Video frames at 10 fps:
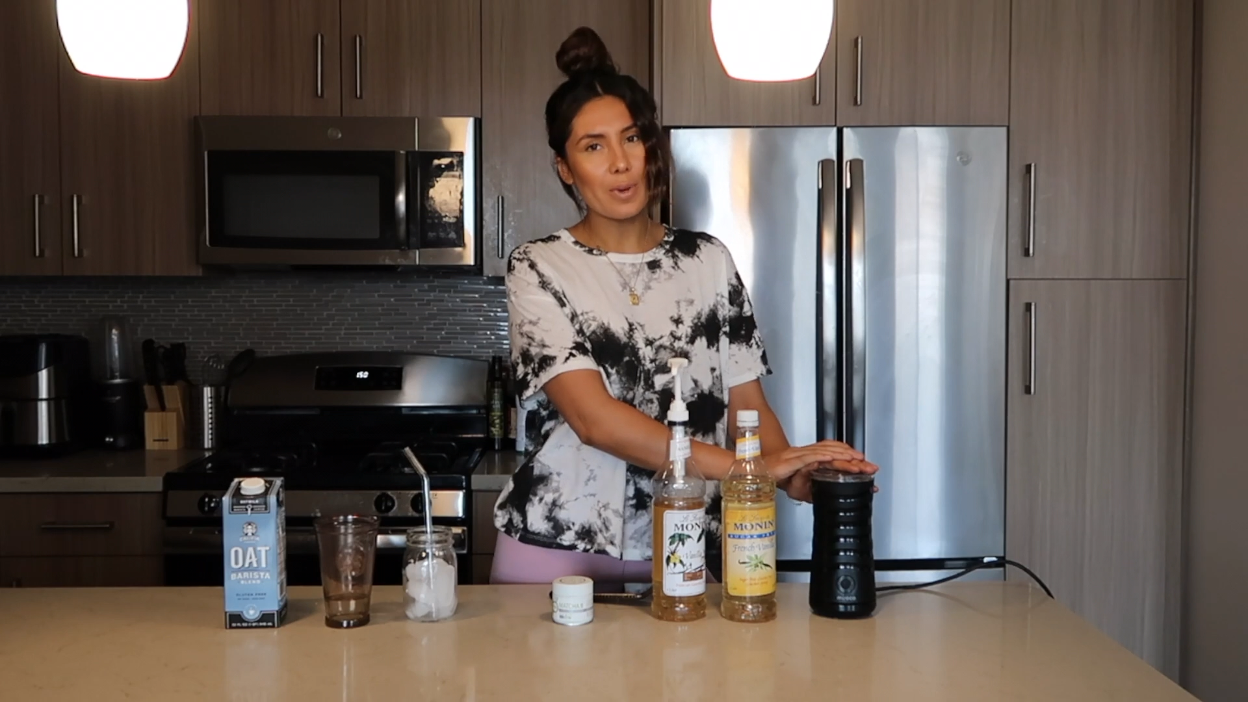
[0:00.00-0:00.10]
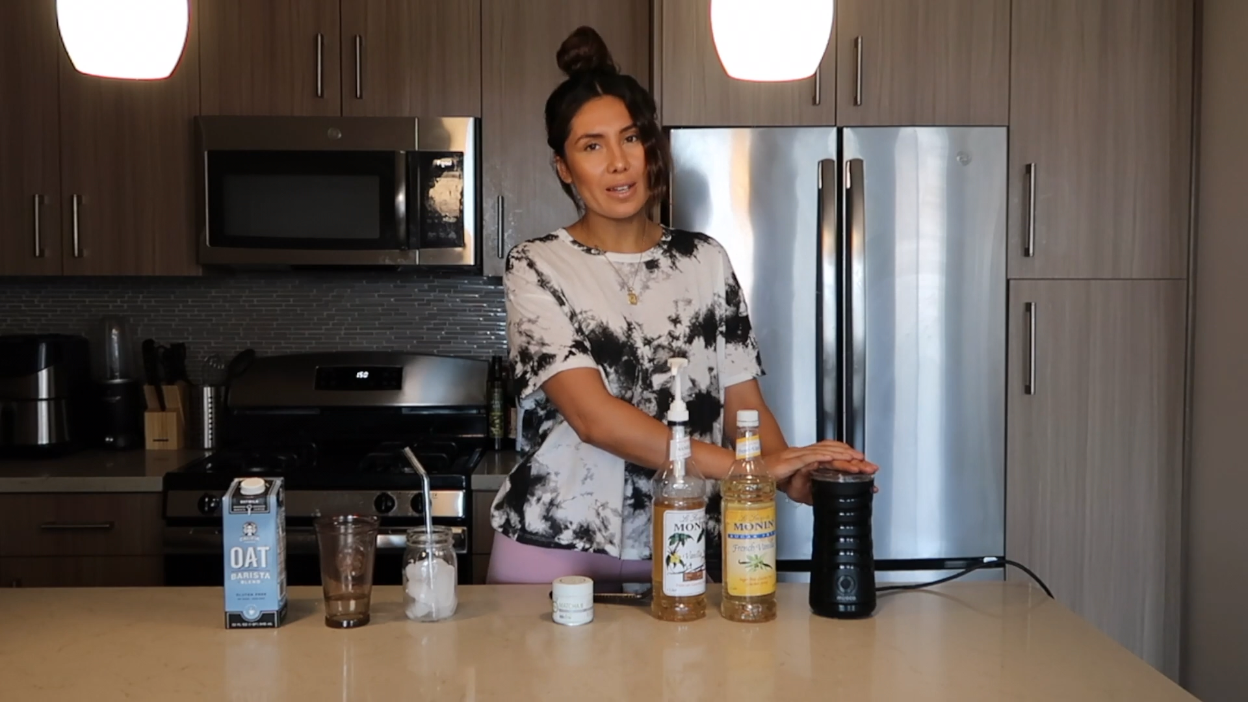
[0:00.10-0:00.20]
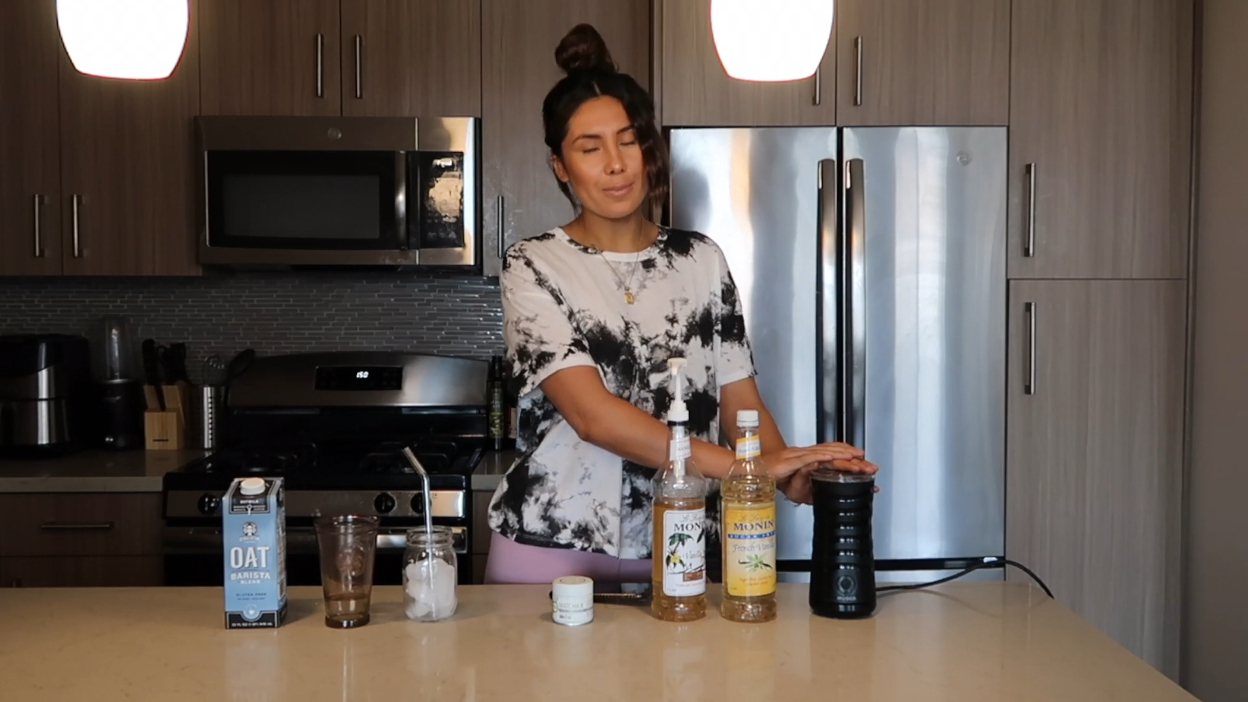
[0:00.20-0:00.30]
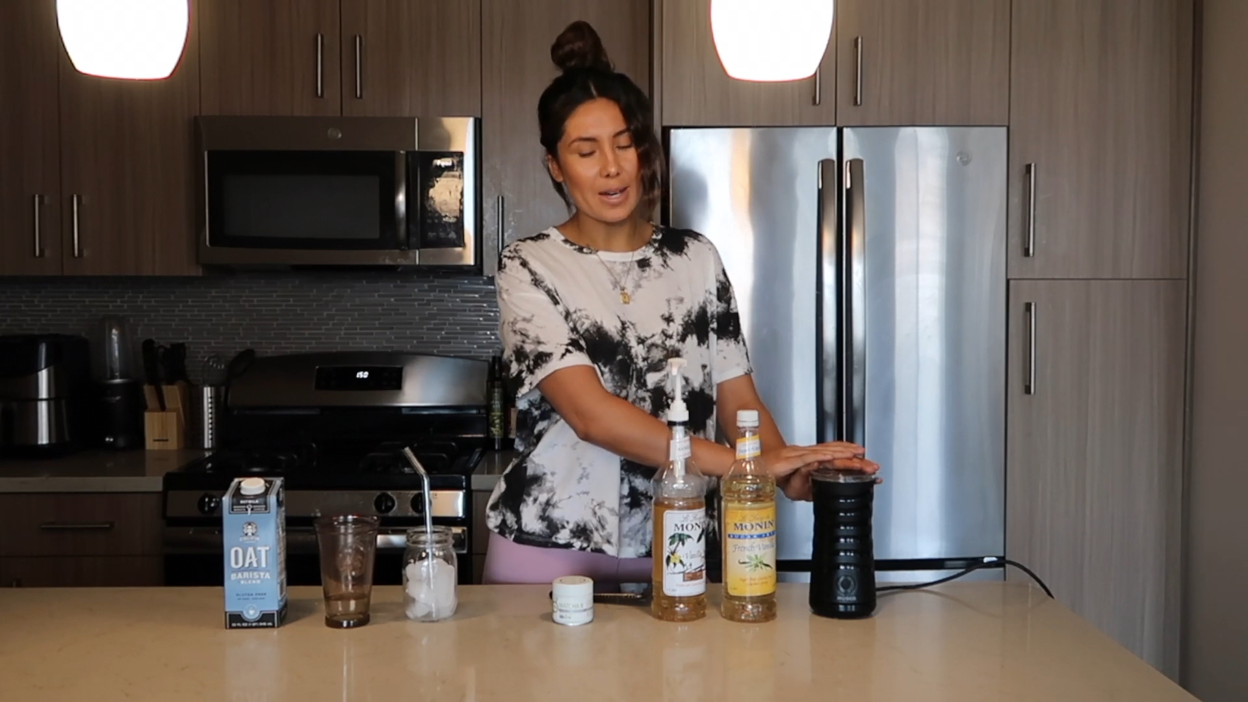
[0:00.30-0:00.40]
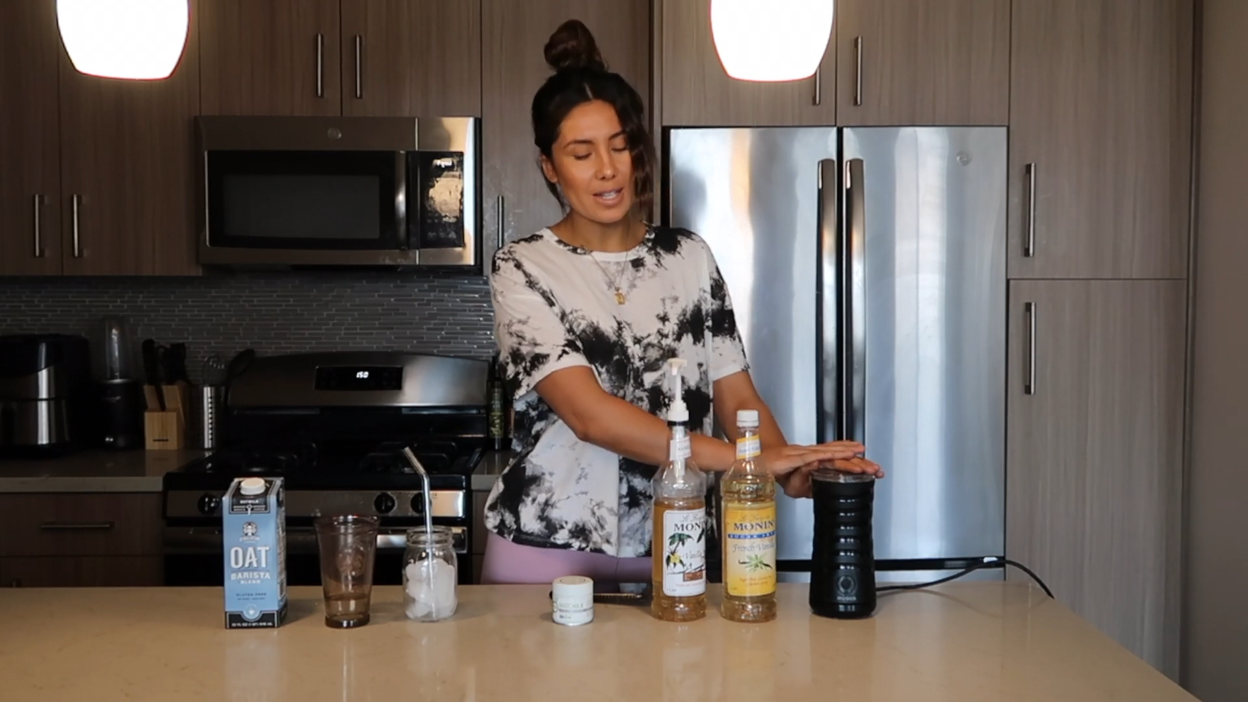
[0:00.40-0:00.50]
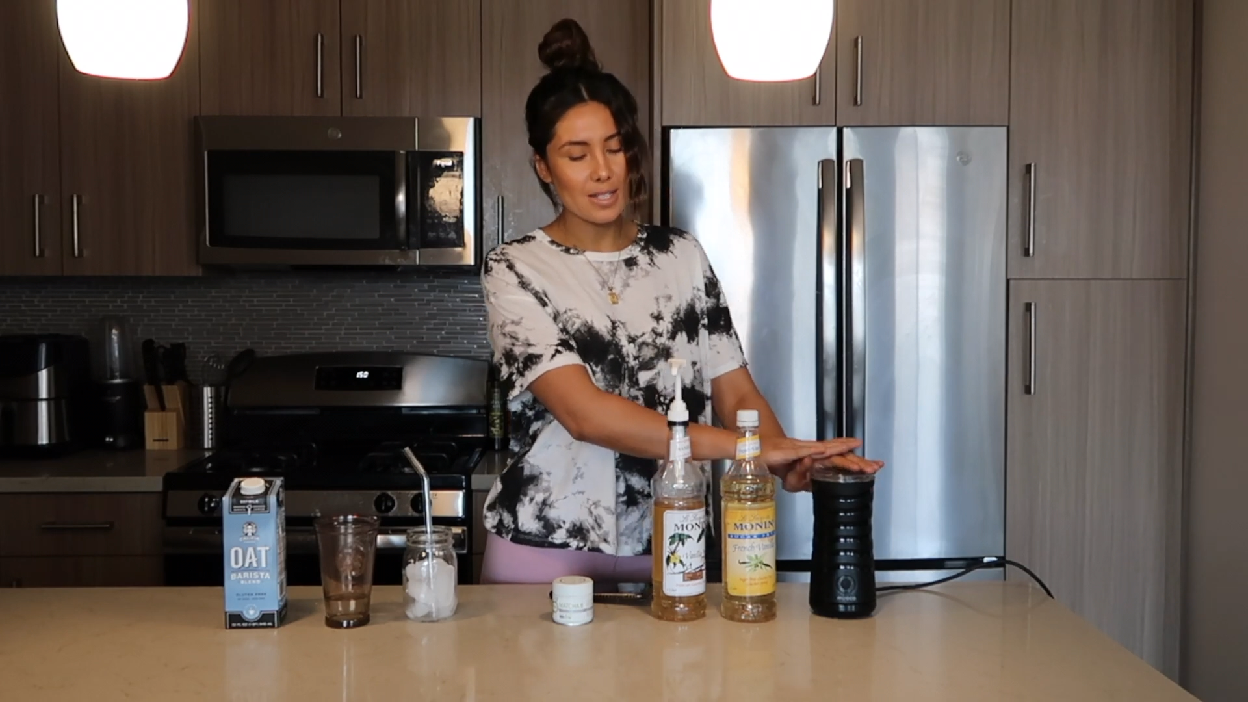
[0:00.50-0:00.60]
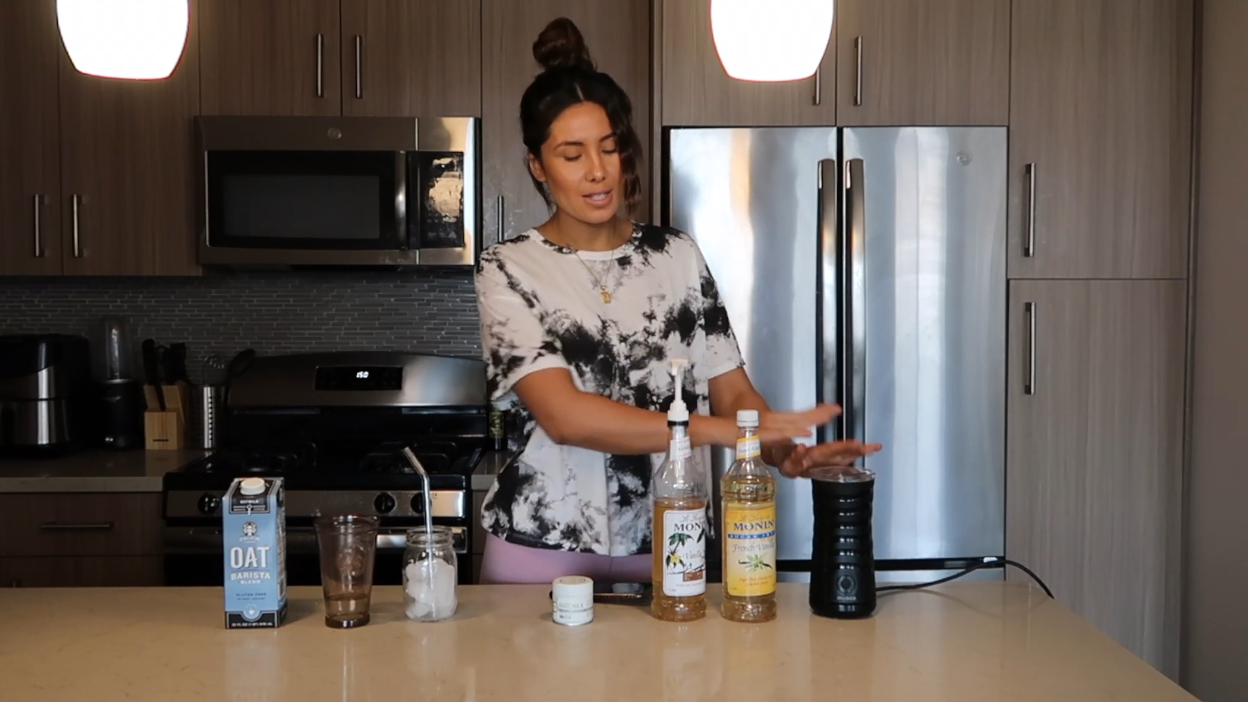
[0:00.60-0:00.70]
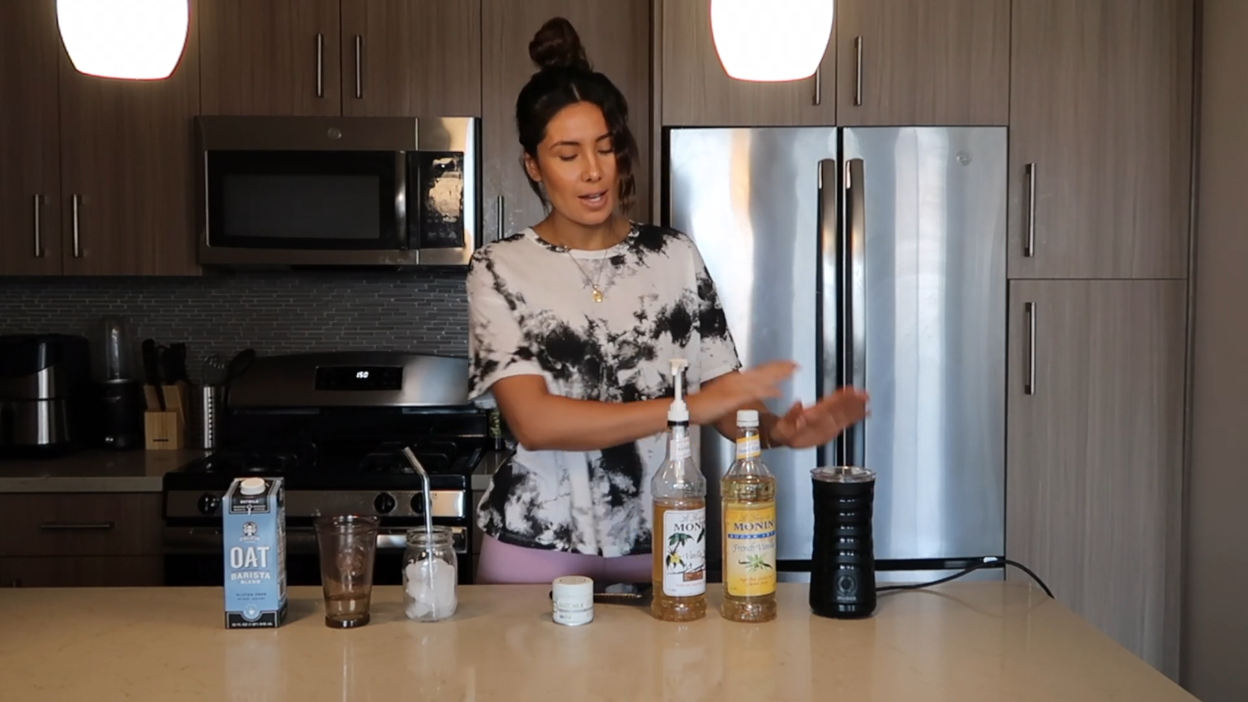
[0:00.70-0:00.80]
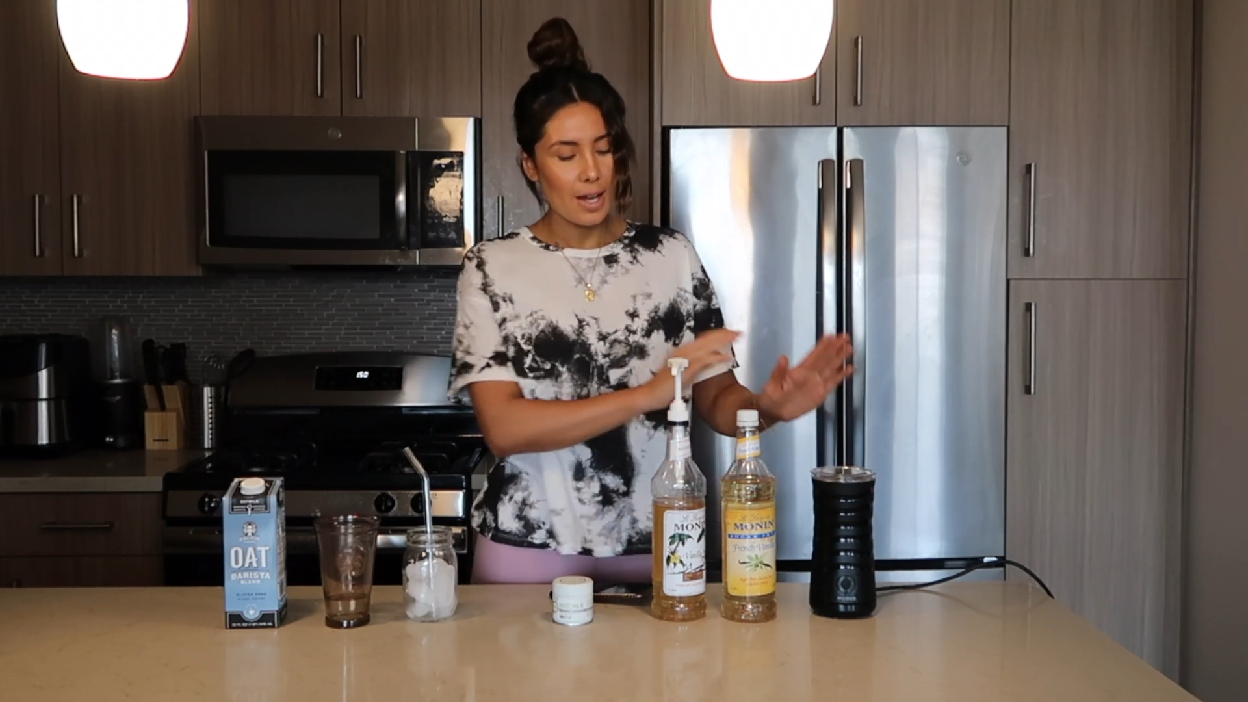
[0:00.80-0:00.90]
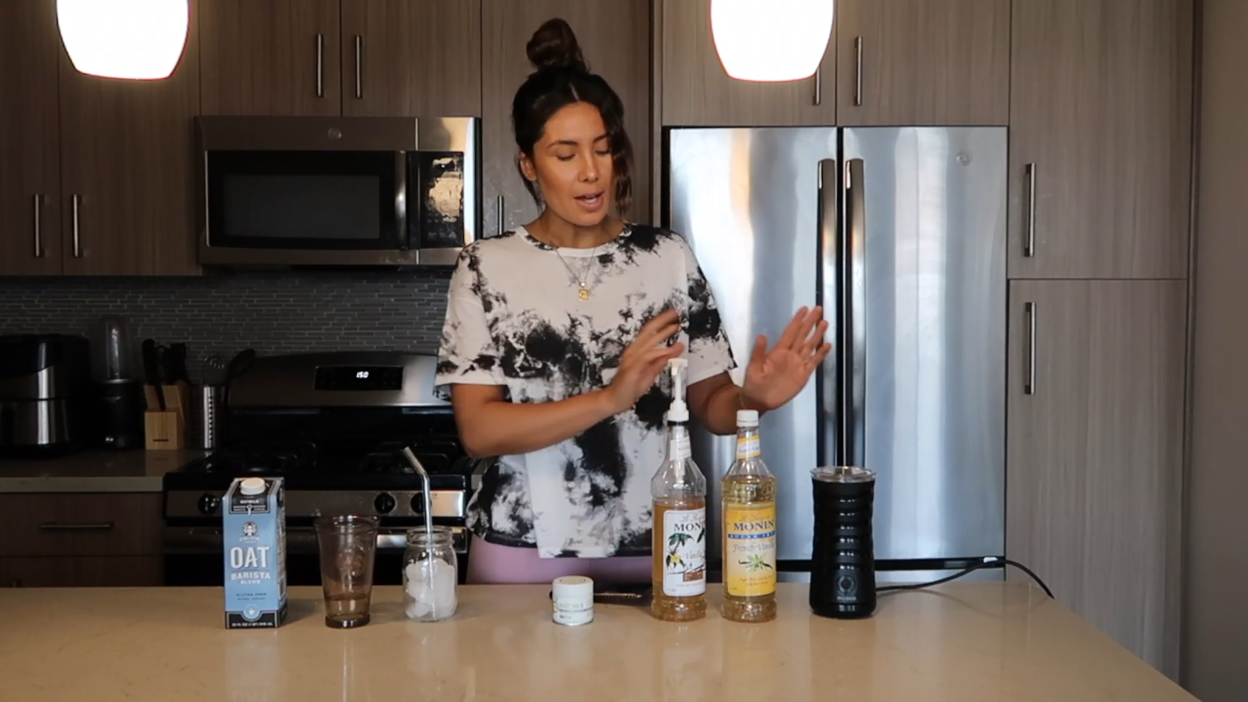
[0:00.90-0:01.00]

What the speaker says: make a mess.